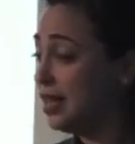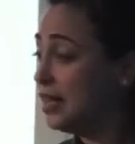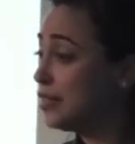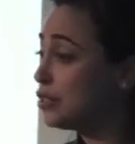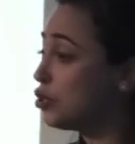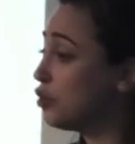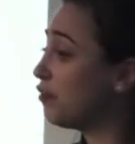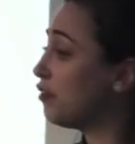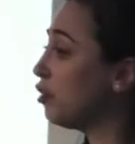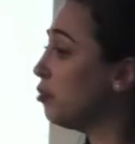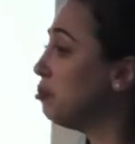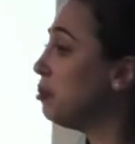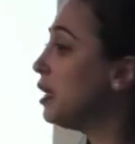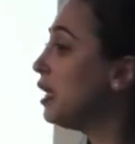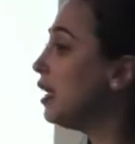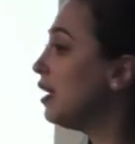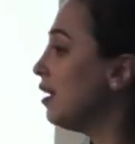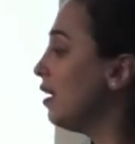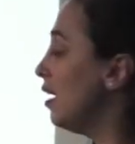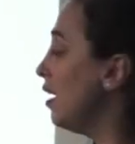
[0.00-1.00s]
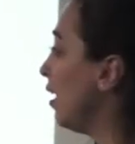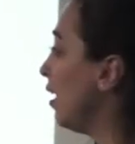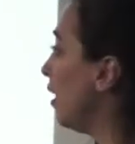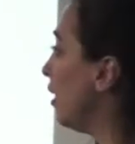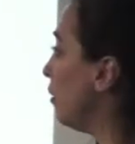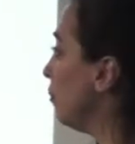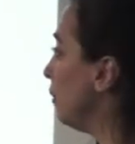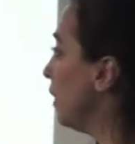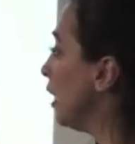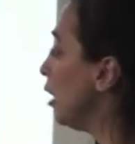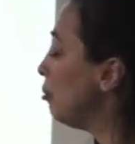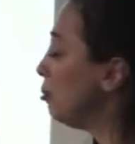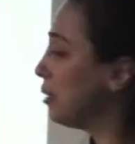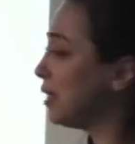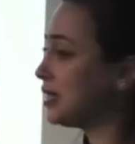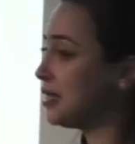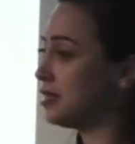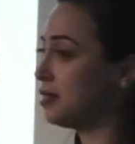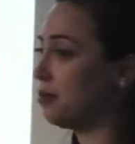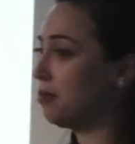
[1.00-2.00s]
So for me,
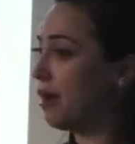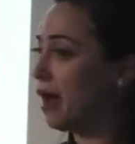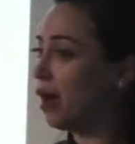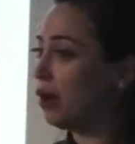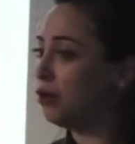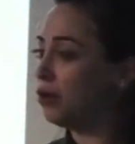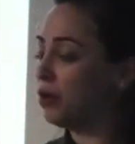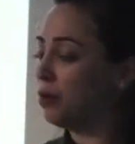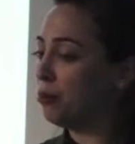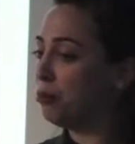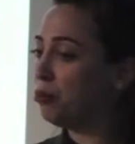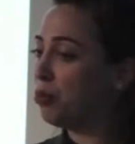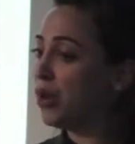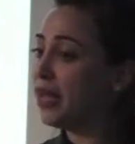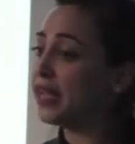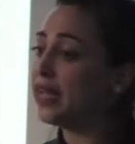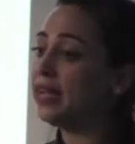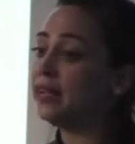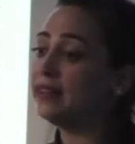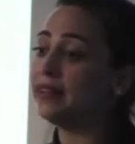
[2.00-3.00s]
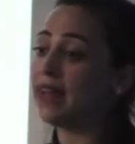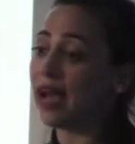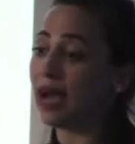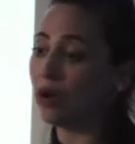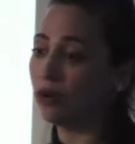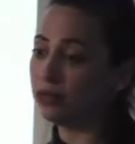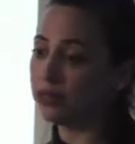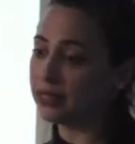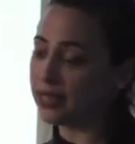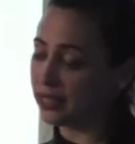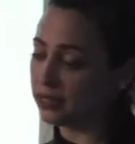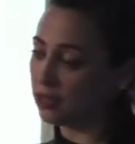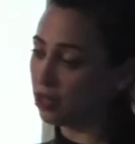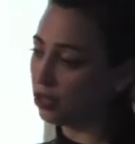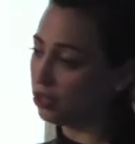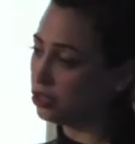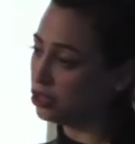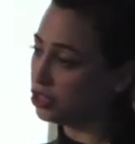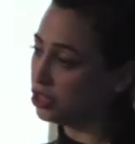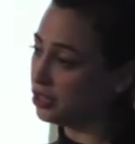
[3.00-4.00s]
littleBits is about breaking down
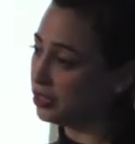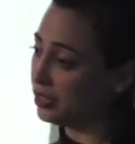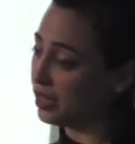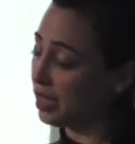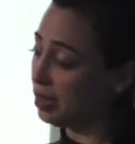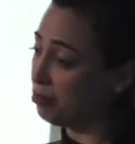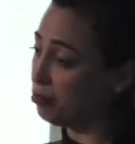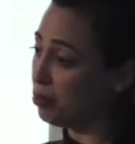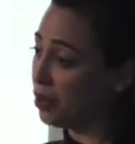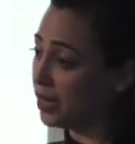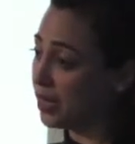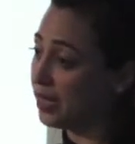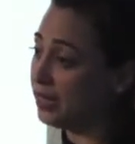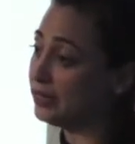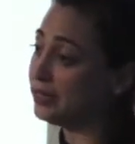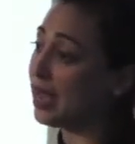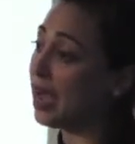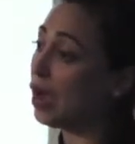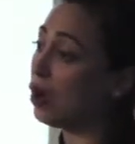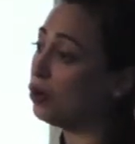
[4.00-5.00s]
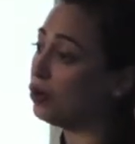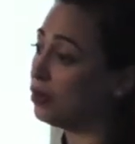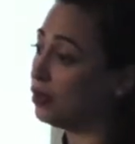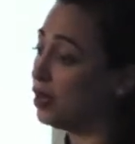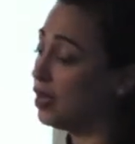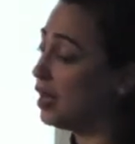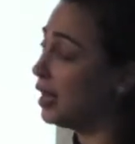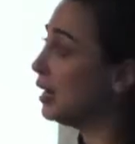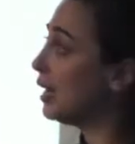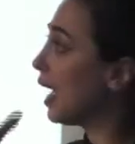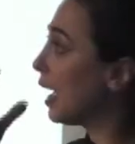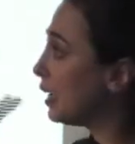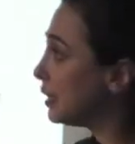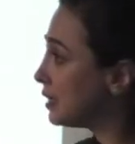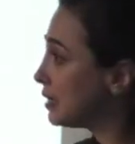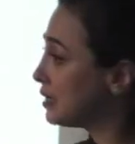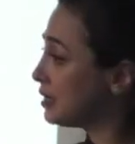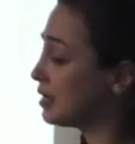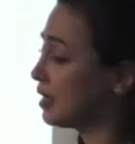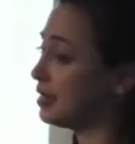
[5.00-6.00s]
technology and breaking down
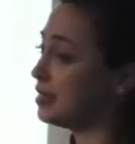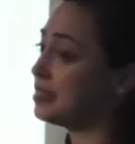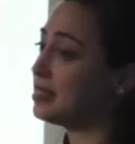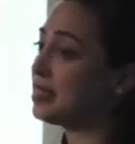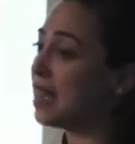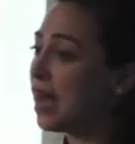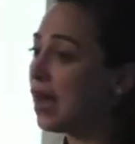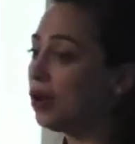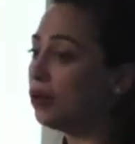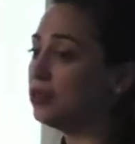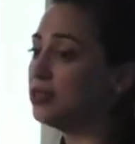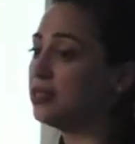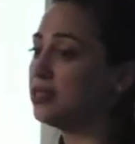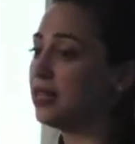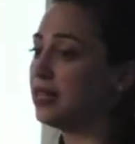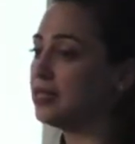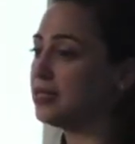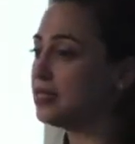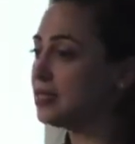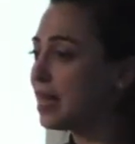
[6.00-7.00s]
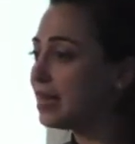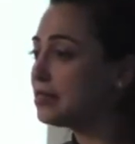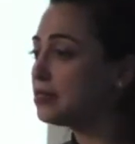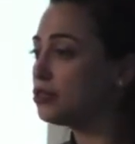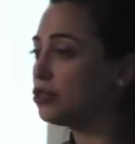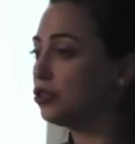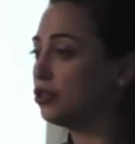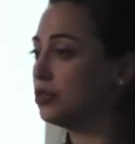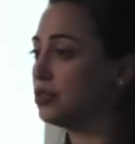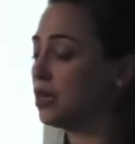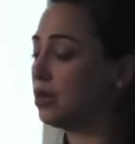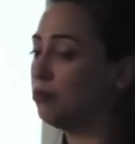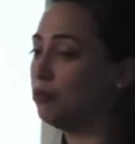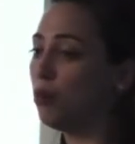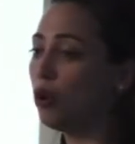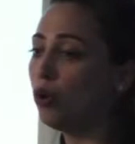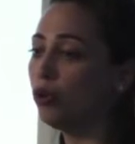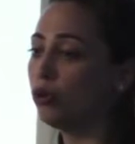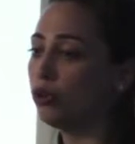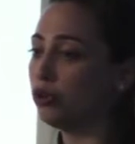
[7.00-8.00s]
lights and sounds and sensors and
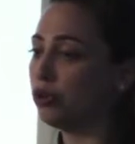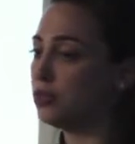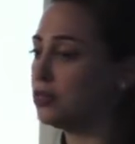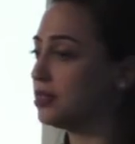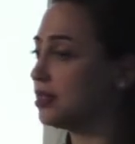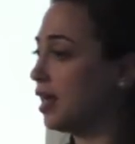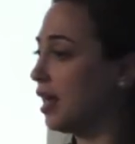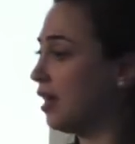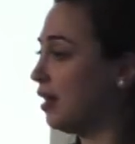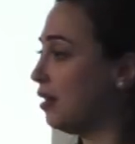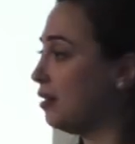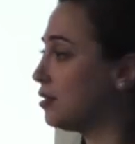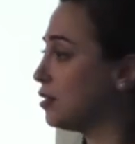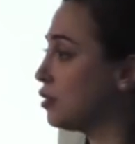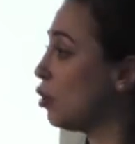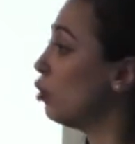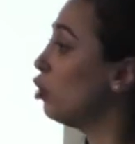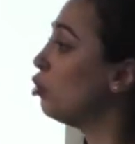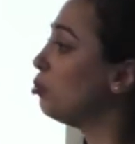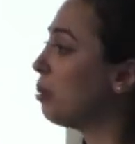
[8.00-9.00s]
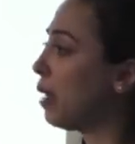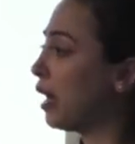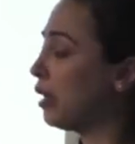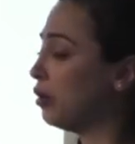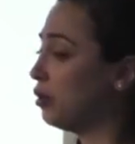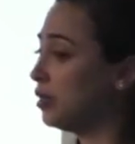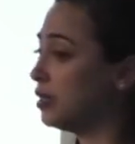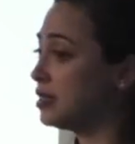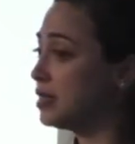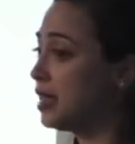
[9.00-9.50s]
motors and solar panels